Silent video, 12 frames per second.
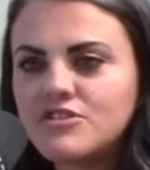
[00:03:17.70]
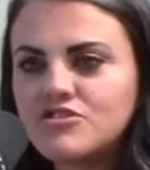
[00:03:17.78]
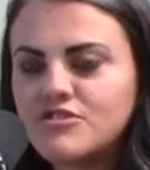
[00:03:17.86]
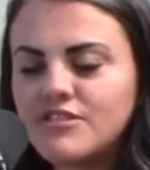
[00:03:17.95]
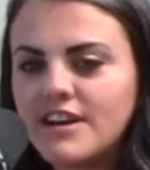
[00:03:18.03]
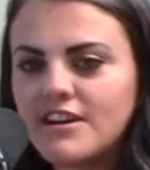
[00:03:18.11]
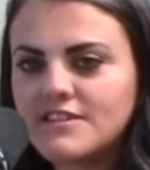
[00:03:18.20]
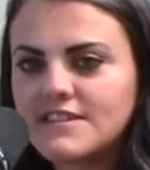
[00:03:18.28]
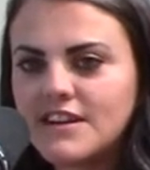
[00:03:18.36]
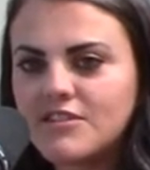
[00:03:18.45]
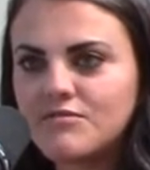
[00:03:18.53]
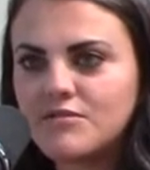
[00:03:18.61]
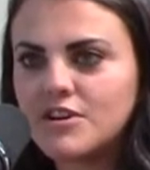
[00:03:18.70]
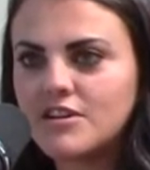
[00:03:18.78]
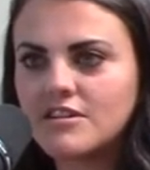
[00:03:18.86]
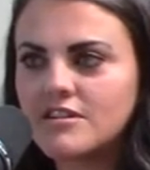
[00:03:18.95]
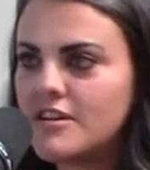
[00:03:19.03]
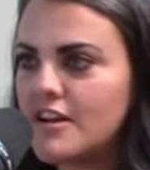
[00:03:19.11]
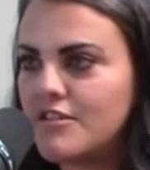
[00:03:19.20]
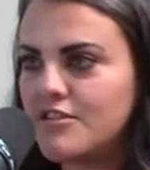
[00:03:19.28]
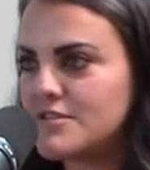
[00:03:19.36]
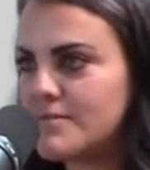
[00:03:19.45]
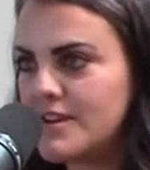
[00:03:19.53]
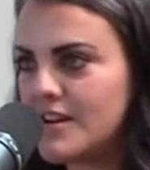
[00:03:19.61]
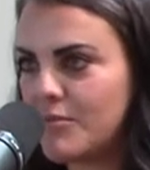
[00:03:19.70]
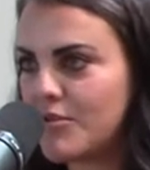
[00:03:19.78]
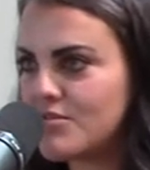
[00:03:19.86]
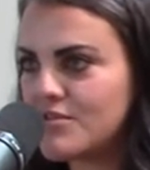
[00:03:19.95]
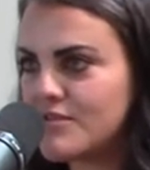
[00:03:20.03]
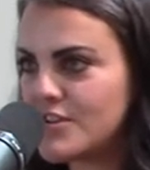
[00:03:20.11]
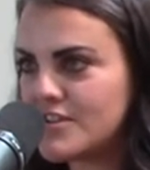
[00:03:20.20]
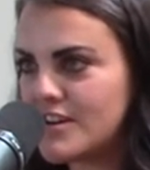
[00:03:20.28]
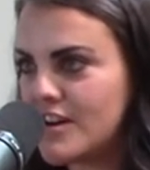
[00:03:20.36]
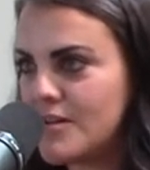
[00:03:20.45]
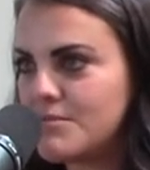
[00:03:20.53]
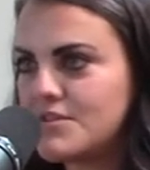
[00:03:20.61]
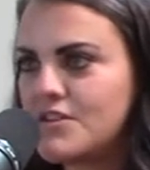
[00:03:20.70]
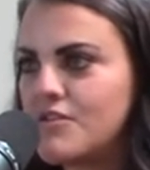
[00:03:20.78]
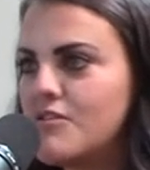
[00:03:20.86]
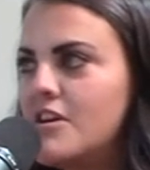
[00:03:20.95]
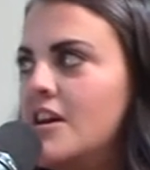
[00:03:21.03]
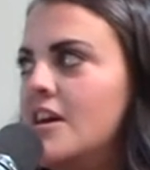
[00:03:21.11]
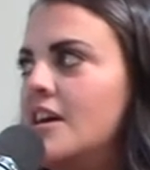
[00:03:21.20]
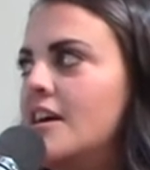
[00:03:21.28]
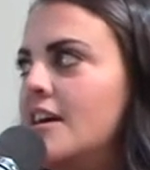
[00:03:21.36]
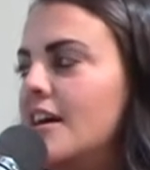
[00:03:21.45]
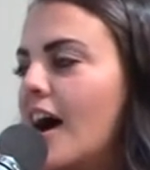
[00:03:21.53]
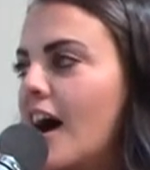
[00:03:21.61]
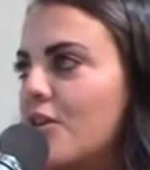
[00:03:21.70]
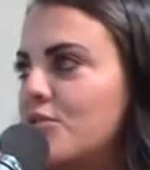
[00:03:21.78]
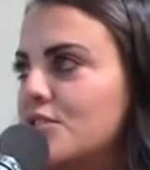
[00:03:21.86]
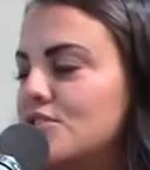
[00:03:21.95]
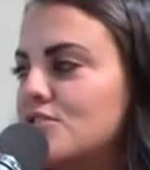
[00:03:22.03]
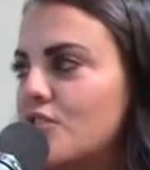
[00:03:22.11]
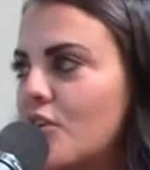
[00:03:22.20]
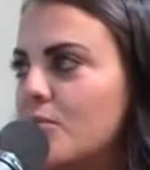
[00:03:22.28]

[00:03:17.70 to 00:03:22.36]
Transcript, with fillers: you're doing outside of work are not how you're spending most of your time. So I was so